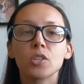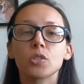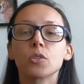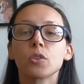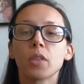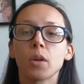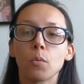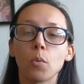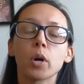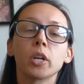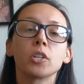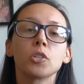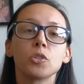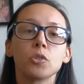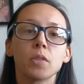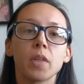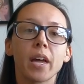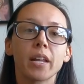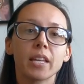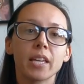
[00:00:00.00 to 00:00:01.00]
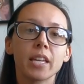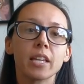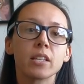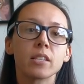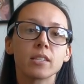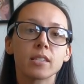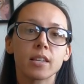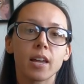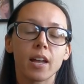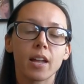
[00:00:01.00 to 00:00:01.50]
So they want to do that
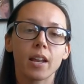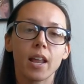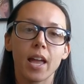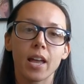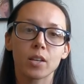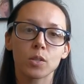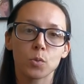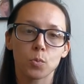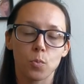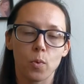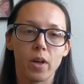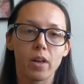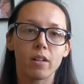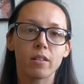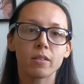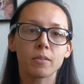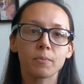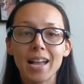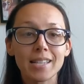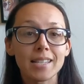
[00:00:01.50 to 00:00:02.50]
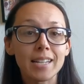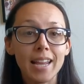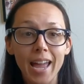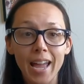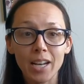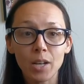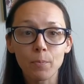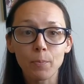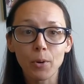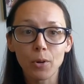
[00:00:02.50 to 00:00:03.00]
inside as well. As an
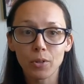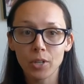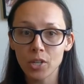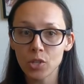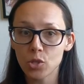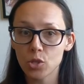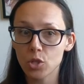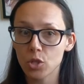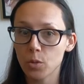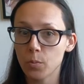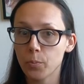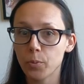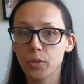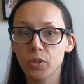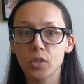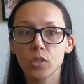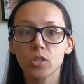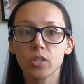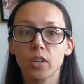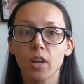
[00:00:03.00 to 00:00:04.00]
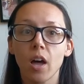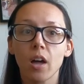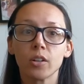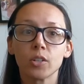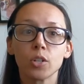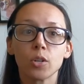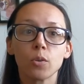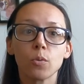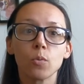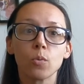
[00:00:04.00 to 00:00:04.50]
added bonus, you can put the
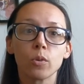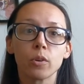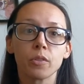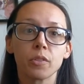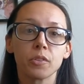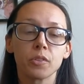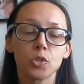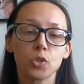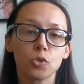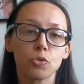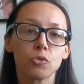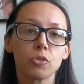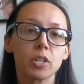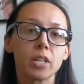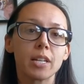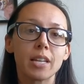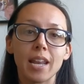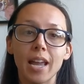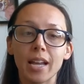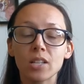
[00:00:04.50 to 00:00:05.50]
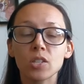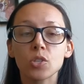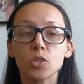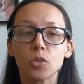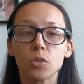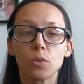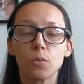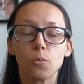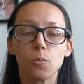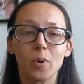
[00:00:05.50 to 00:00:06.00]
condo or the tree
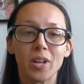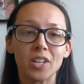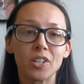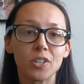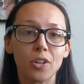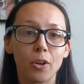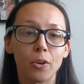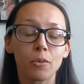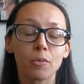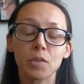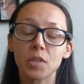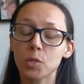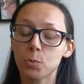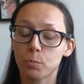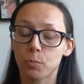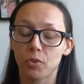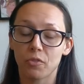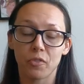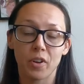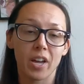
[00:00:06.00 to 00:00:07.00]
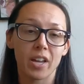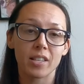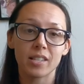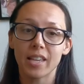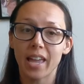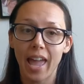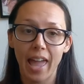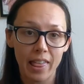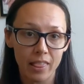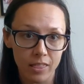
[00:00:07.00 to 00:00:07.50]
next to the window. This
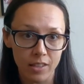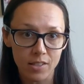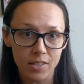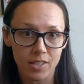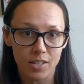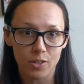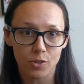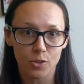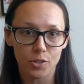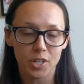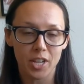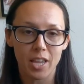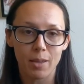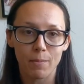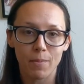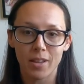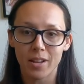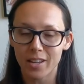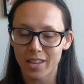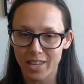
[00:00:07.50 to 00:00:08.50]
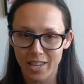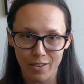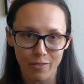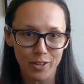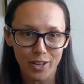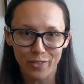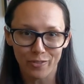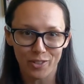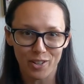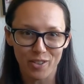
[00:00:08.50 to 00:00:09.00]
provides endless entertainment.
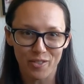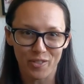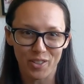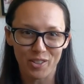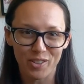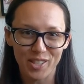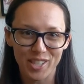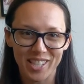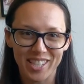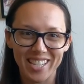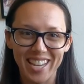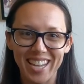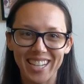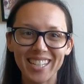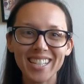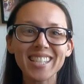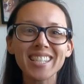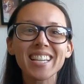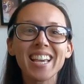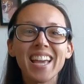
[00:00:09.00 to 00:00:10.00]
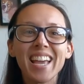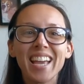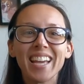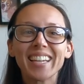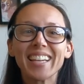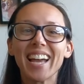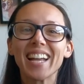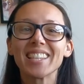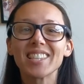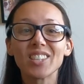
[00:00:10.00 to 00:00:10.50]
Even if your view stinks,
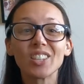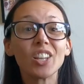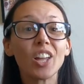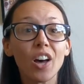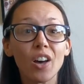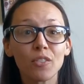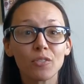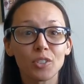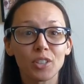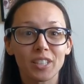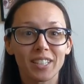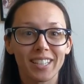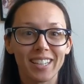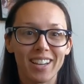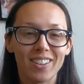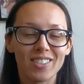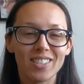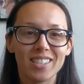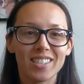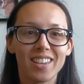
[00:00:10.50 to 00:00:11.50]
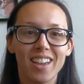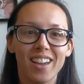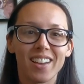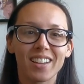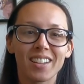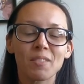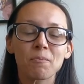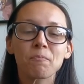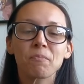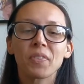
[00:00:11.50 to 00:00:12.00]
cats love looking
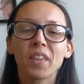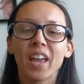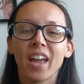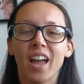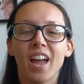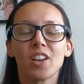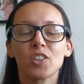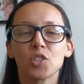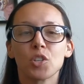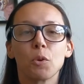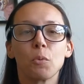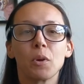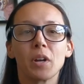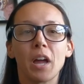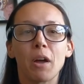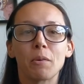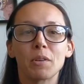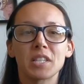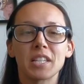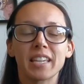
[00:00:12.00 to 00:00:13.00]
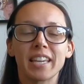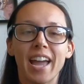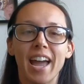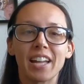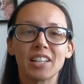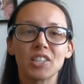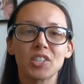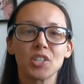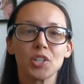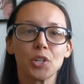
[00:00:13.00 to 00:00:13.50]
outside. Actually, when I was a
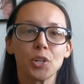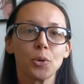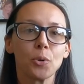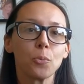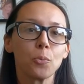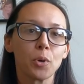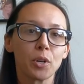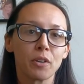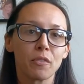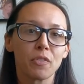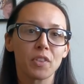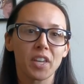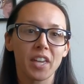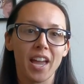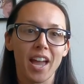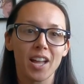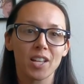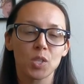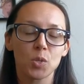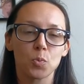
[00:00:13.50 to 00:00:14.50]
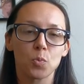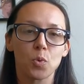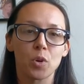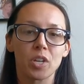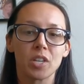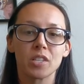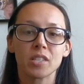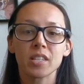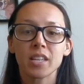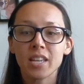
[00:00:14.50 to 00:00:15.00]
cat sitter, one of the cats
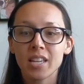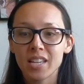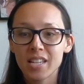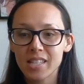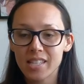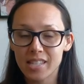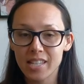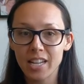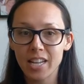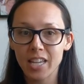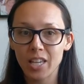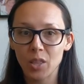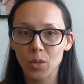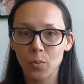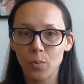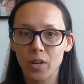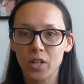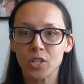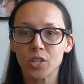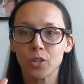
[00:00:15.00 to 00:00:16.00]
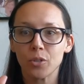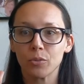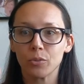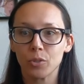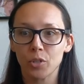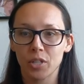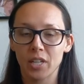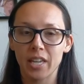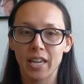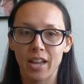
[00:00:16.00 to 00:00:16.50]
was sitting in the window
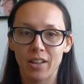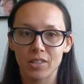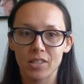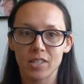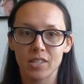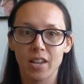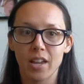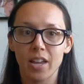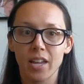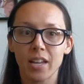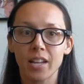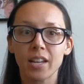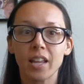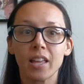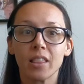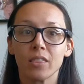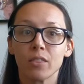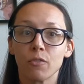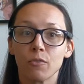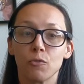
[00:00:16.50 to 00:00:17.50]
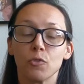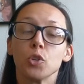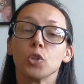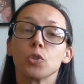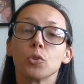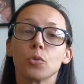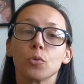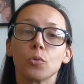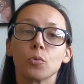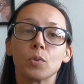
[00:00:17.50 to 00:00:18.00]
looking outside, and the
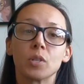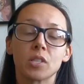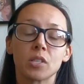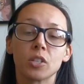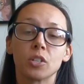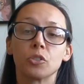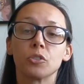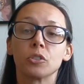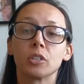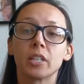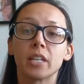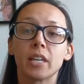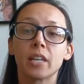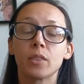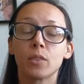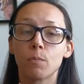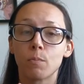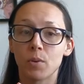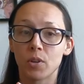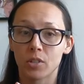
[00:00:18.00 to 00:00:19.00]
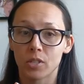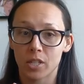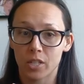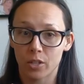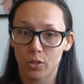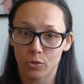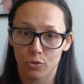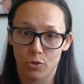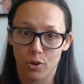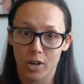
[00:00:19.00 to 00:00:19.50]
view was literally the
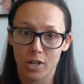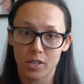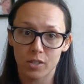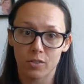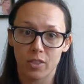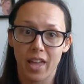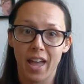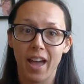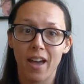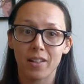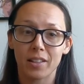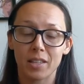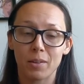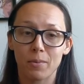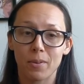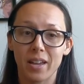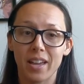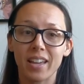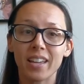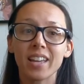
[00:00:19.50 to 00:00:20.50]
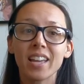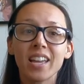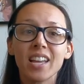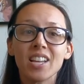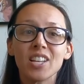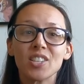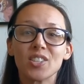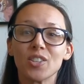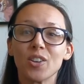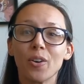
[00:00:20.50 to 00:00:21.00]
building across the alleyway.
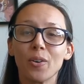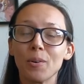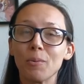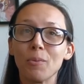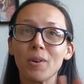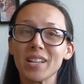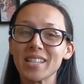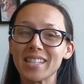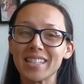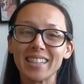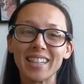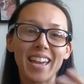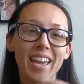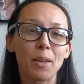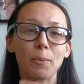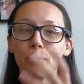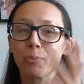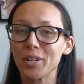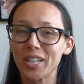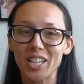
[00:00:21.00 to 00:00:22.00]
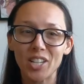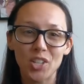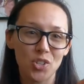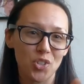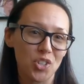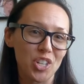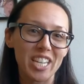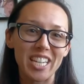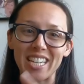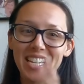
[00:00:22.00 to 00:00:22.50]
So it wasn't like pretty
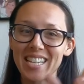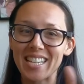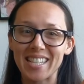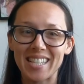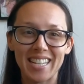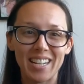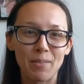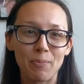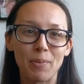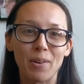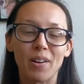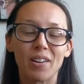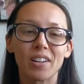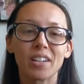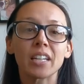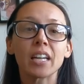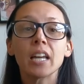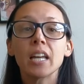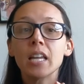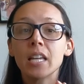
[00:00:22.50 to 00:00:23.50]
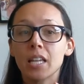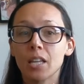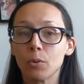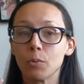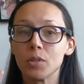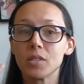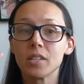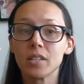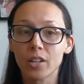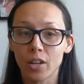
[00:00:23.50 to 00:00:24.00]
trees and a park.
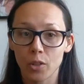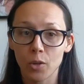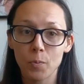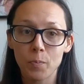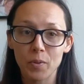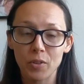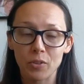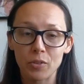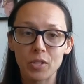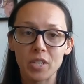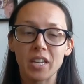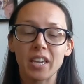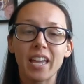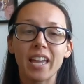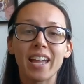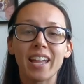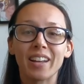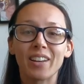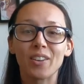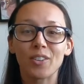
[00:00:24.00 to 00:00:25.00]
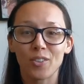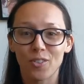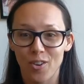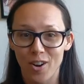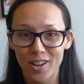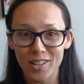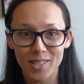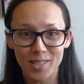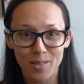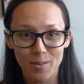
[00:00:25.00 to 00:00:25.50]
It was another building. And
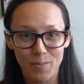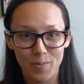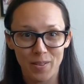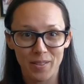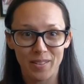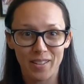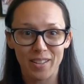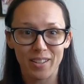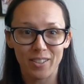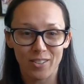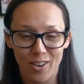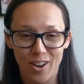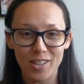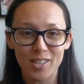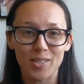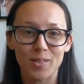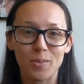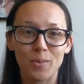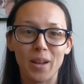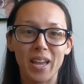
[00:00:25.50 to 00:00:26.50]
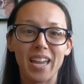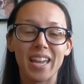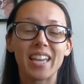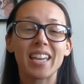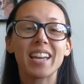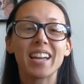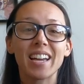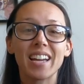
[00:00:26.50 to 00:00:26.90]
across the, across the way,